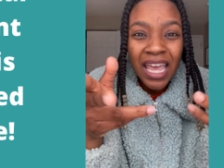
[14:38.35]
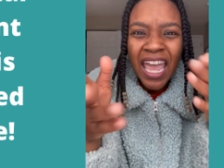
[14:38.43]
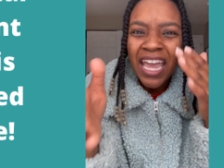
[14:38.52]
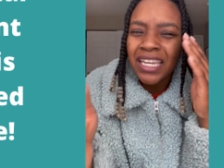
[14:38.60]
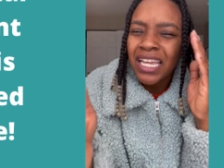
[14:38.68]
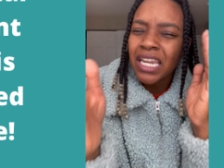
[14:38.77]

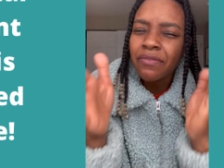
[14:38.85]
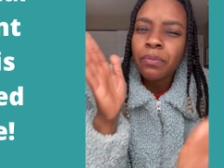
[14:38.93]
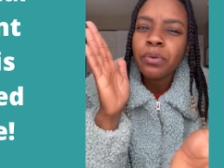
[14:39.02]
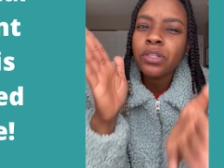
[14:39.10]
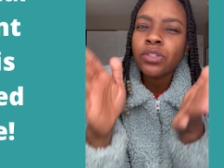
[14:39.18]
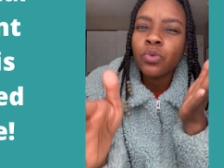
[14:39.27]
and didn't even
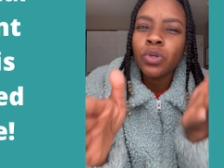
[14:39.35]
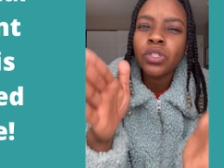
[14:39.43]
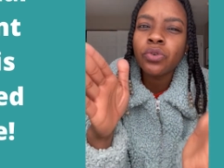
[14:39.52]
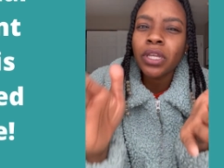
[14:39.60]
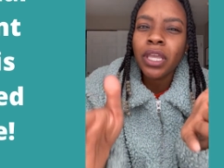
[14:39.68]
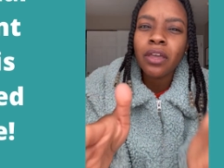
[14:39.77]
put two and
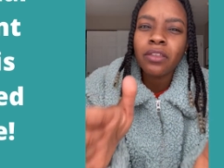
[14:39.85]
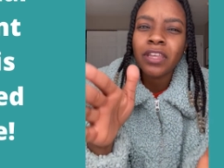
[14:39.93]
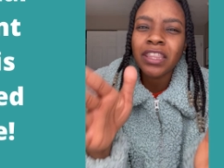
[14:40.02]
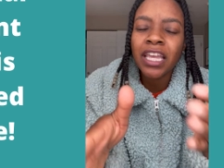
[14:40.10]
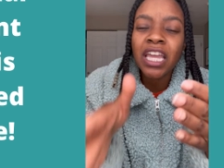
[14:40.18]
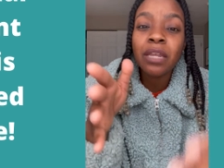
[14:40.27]
two together
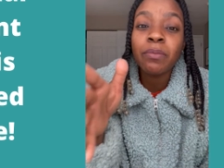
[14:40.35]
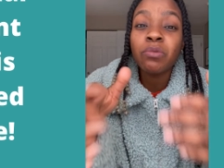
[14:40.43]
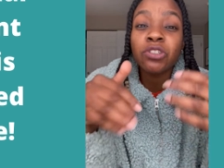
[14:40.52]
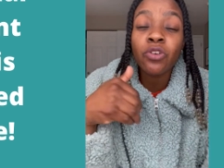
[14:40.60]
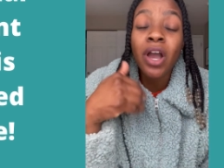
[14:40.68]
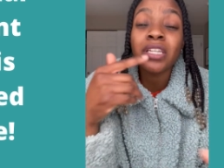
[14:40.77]
that the enemy
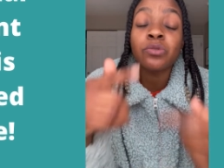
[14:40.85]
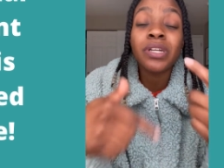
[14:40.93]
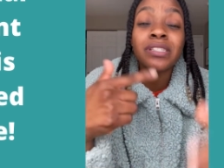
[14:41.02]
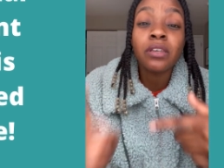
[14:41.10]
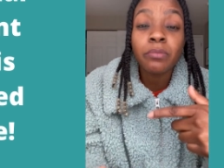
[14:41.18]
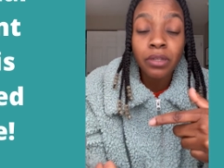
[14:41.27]
was trying to
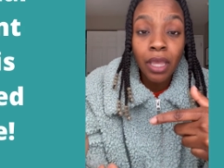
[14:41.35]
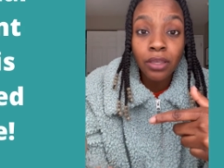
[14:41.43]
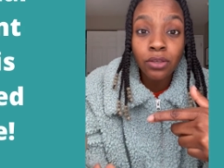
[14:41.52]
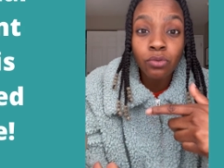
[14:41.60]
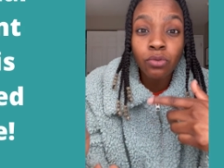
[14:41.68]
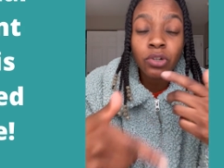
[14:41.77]
intimidate
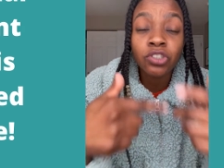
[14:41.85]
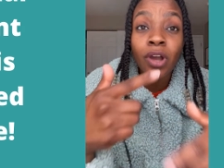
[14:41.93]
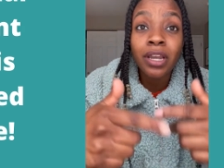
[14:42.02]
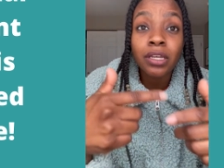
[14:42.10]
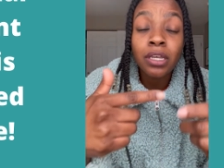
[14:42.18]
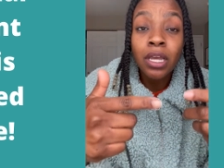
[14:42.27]
you or
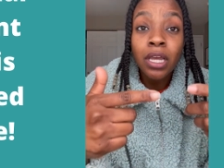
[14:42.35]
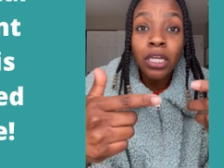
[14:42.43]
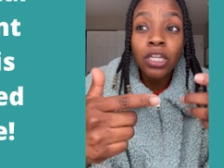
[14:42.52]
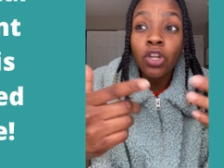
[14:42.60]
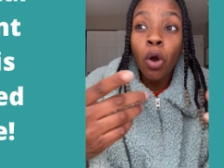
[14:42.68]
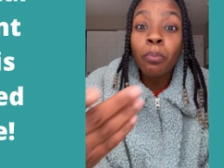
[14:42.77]
trying to,
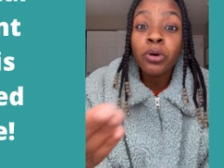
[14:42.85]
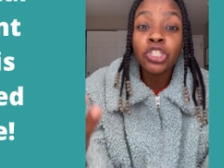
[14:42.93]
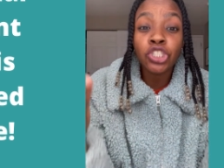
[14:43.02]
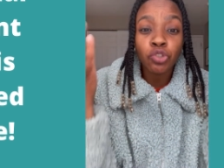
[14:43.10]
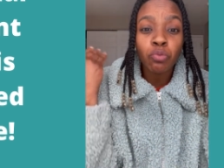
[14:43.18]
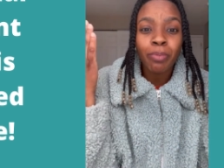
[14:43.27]
you know,
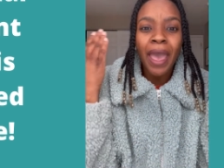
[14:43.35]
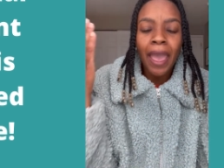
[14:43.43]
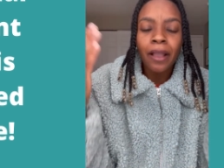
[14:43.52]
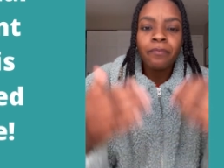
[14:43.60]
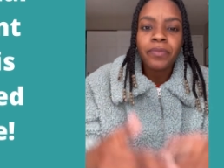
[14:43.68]
push you back.